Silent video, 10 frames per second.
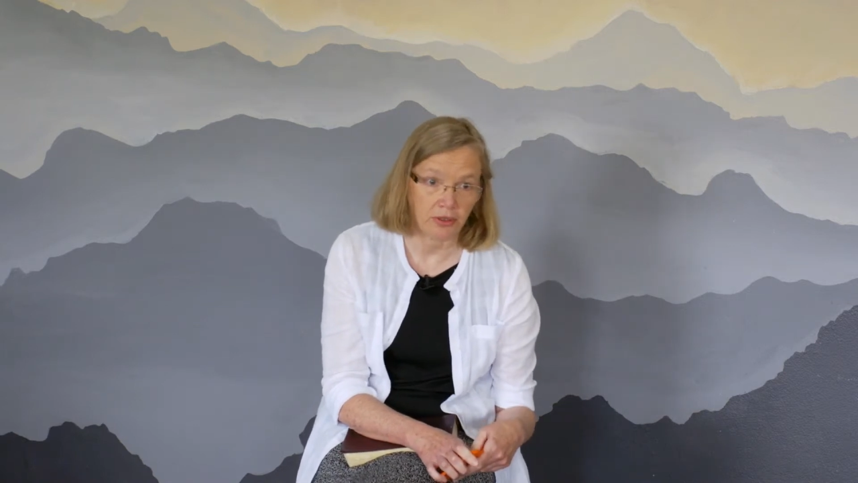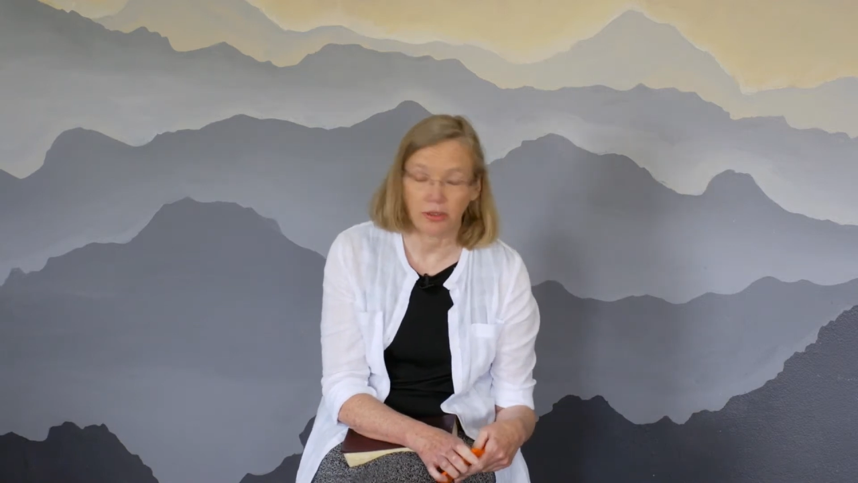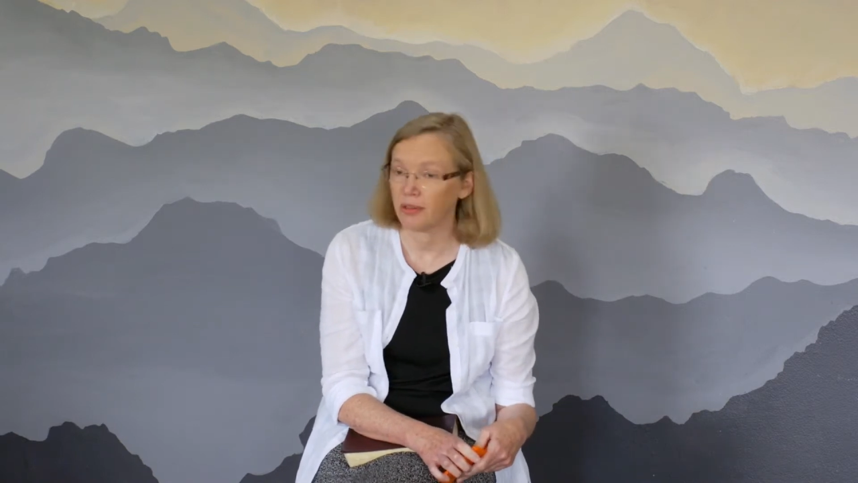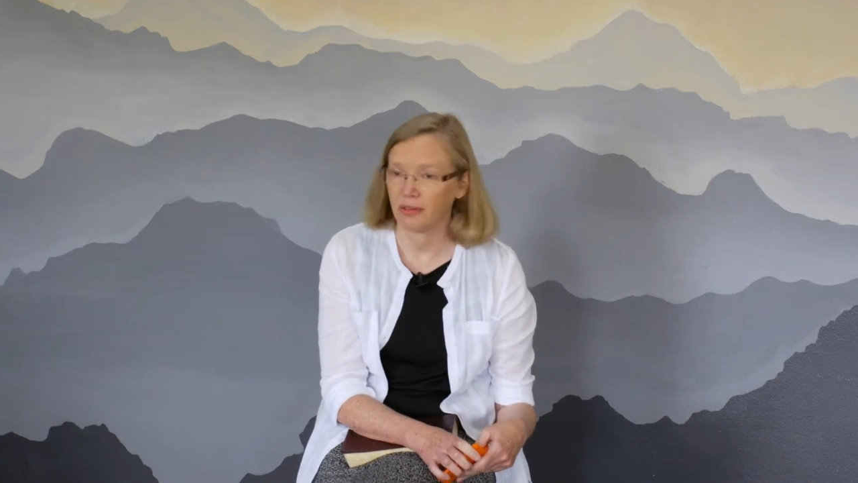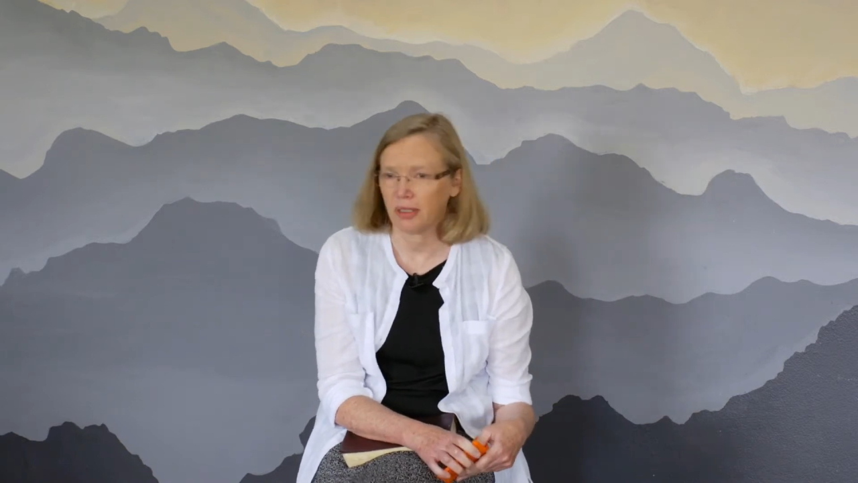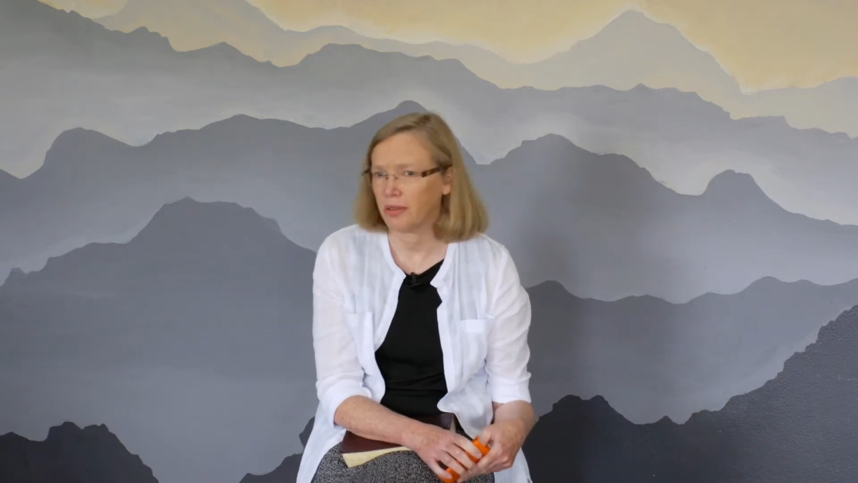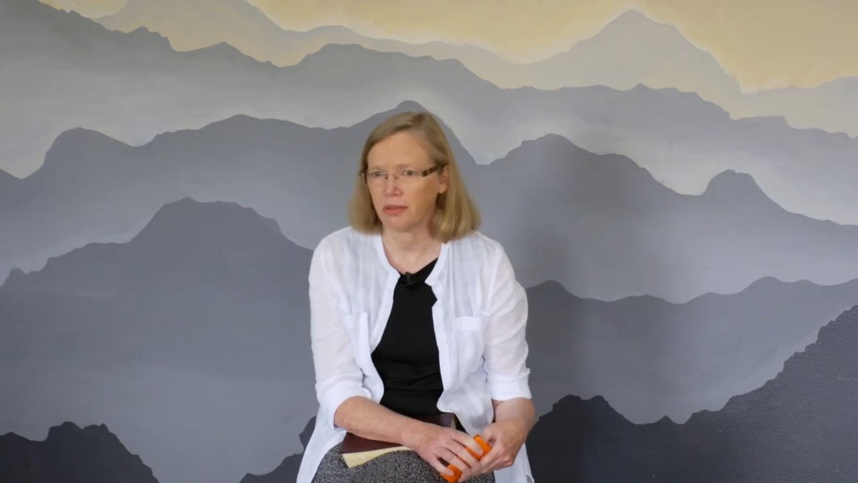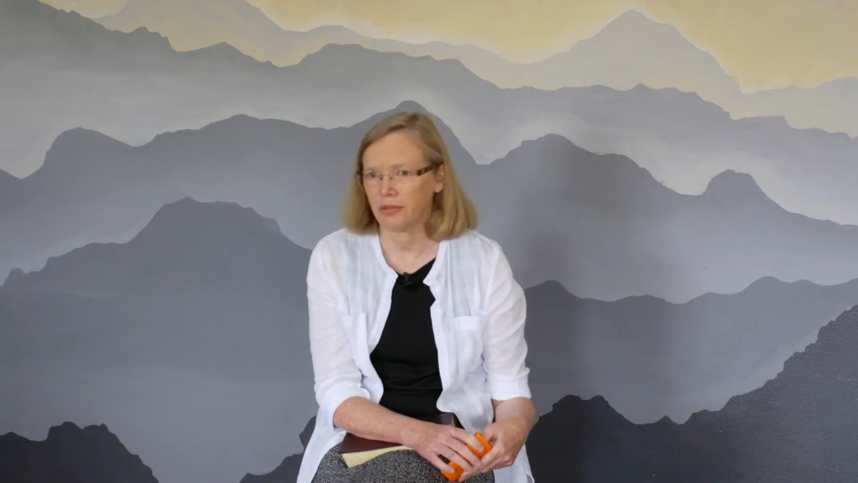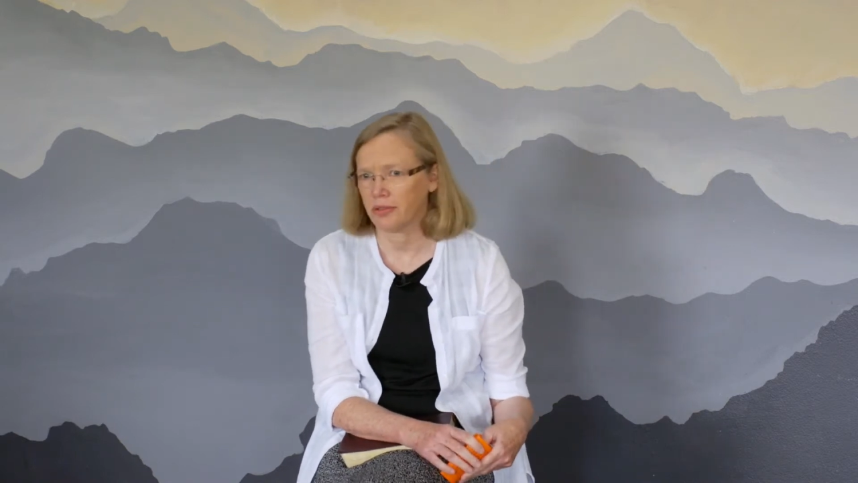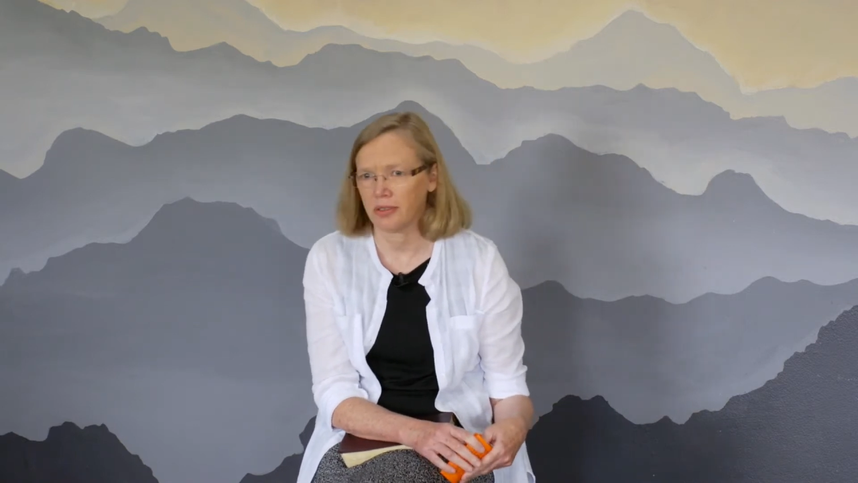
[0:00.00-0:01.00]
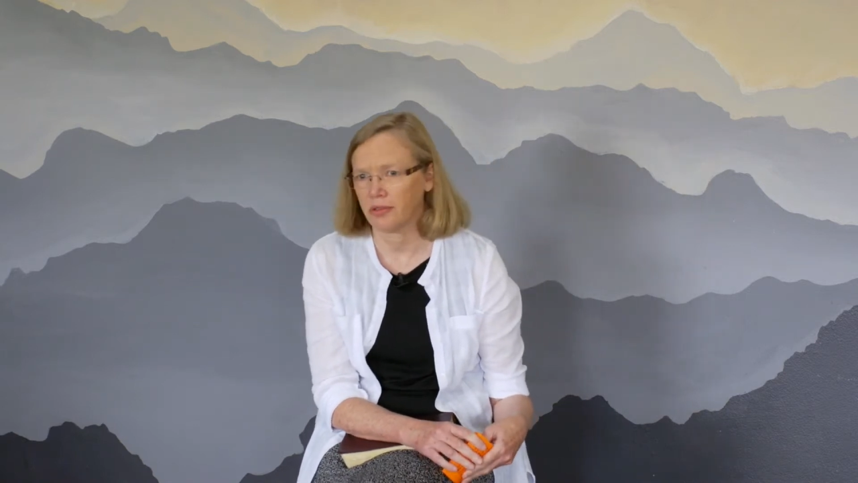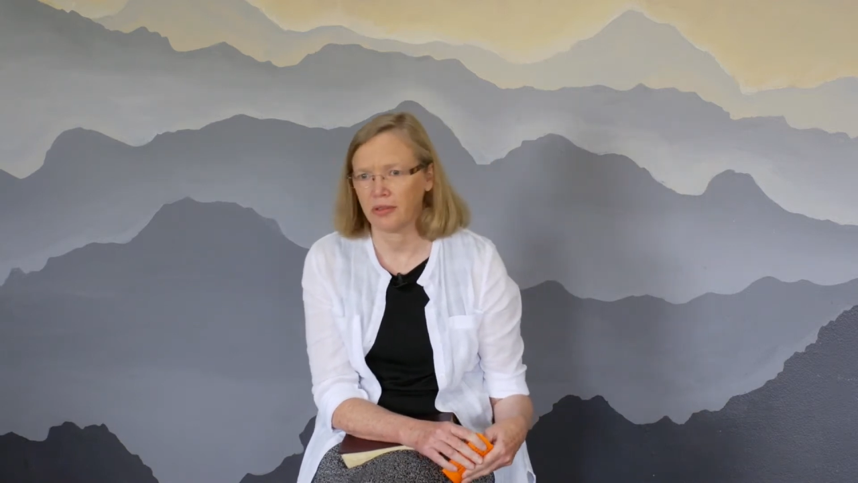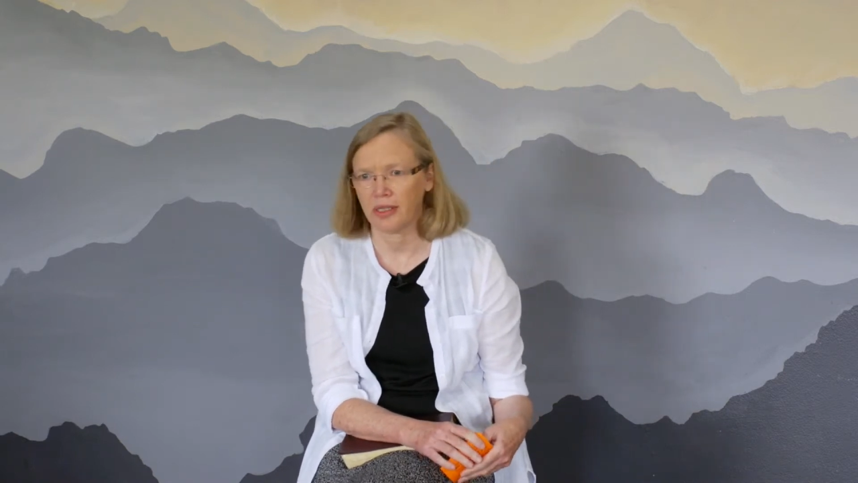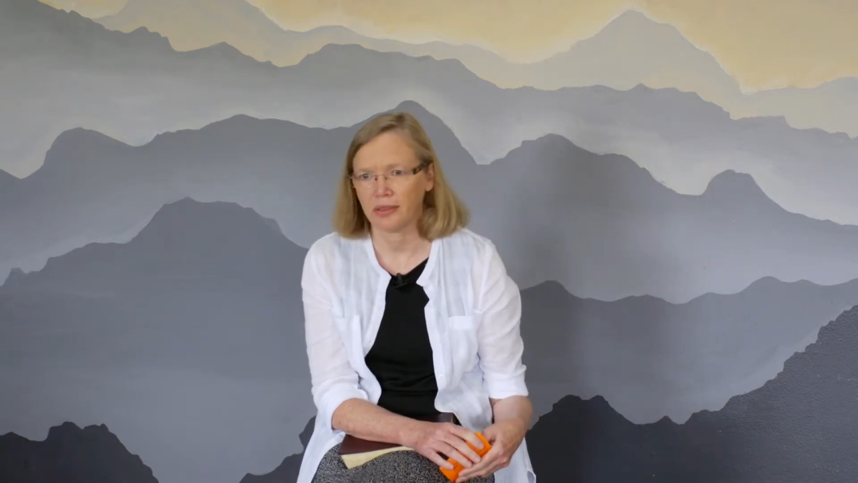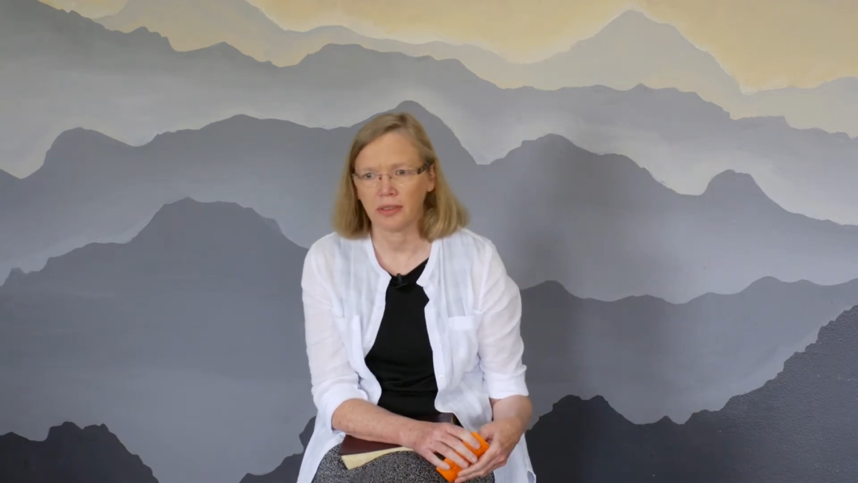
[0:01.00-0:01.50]
You don't know the answer to
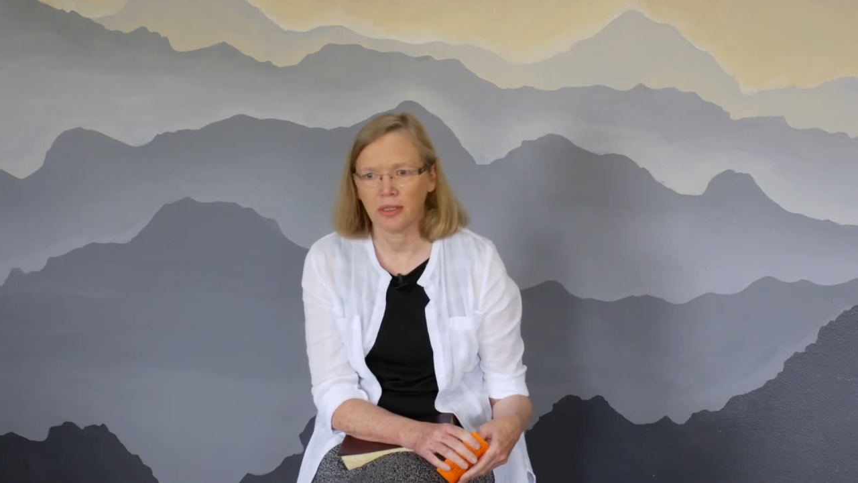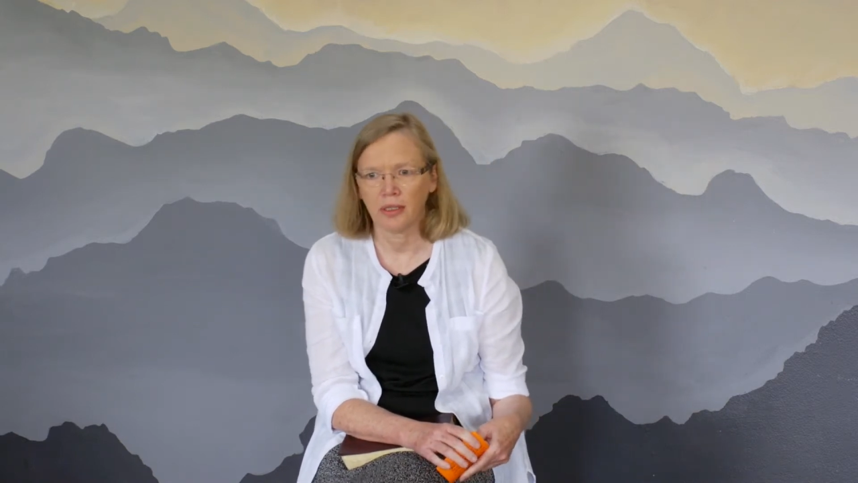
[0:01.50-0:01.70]
that.